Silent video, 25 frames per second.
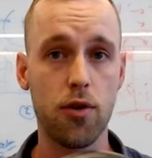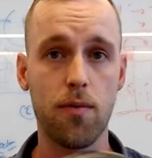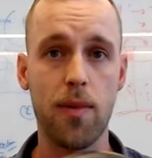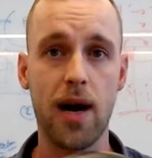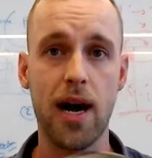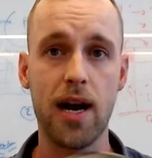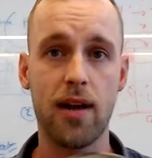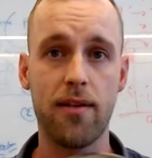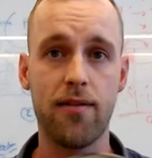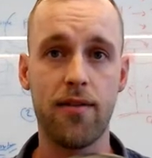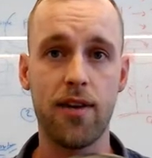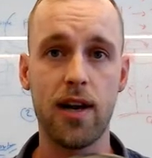you
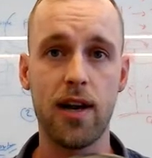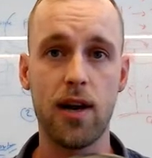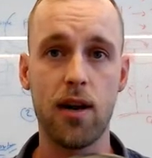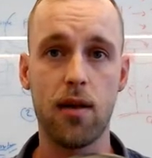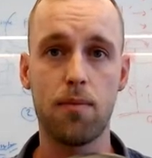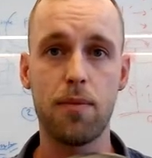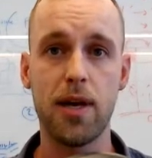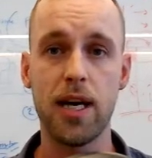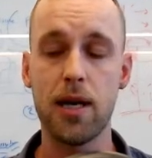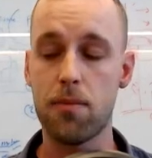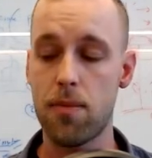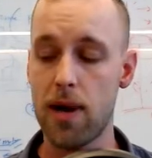might have an
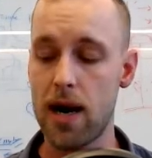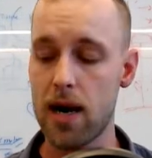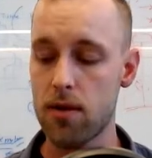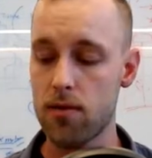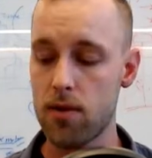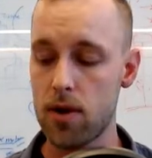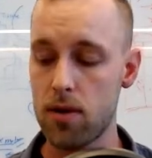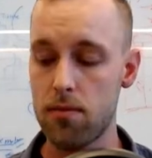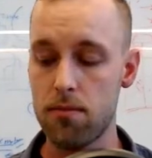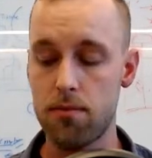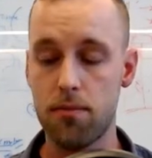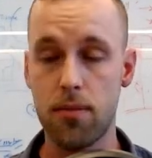NLP
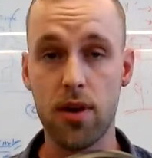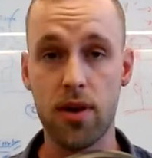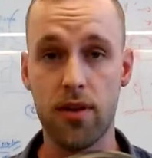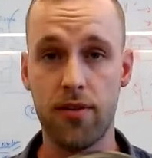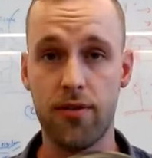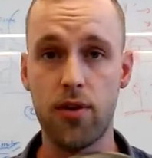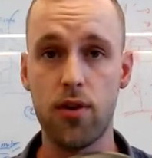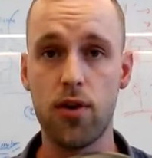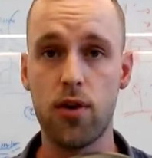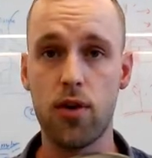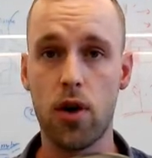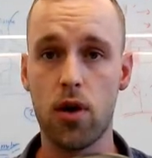background, but
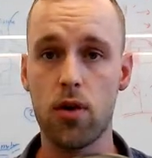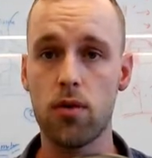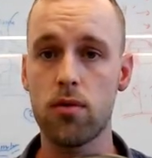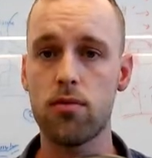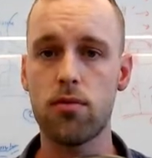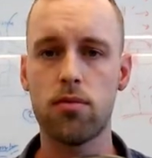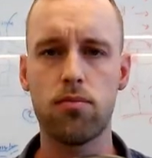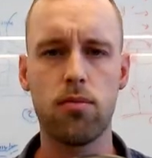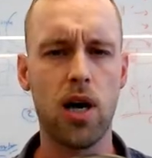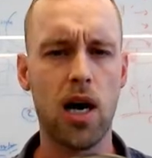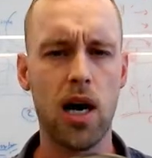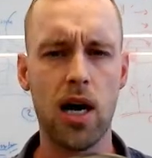if you
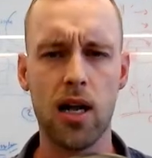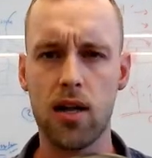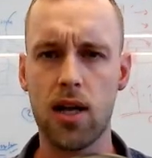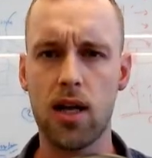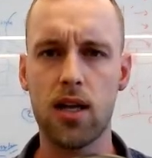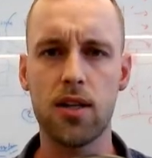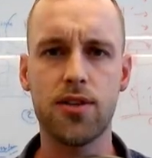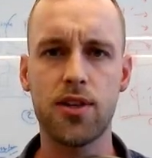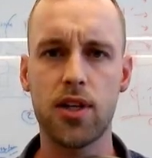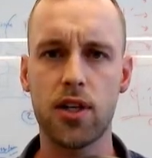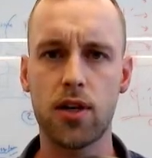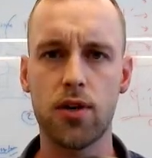don't,
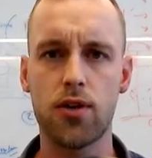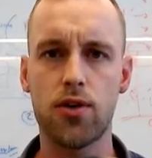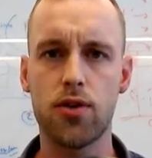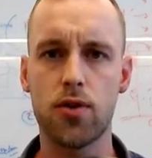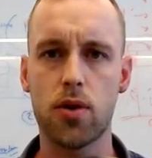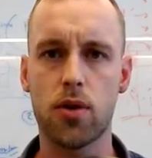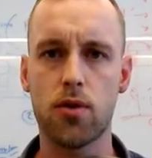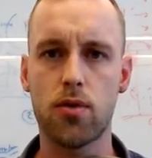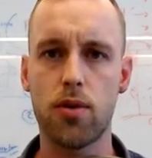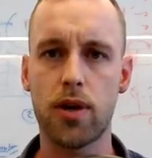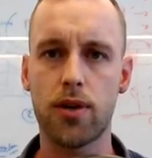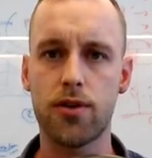I'll take you
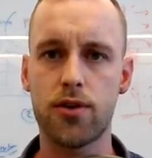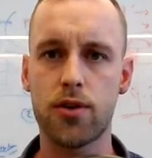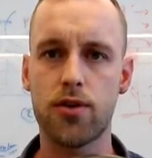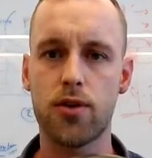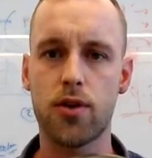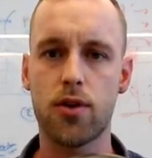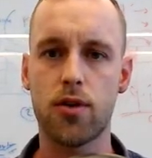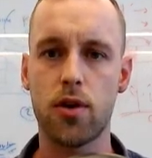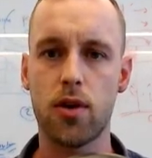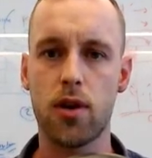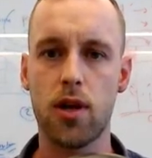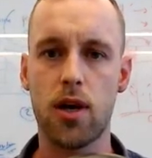to a quick
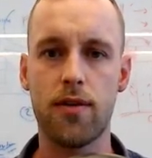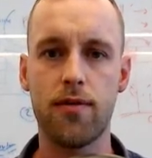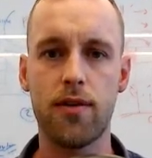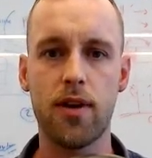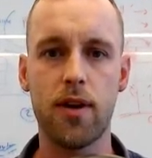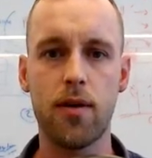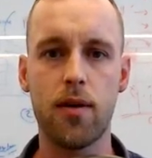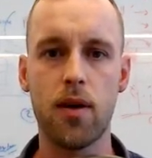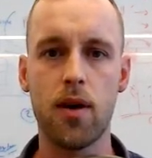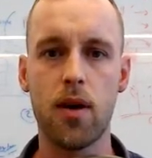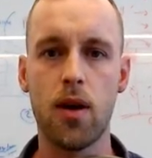tutorial of it.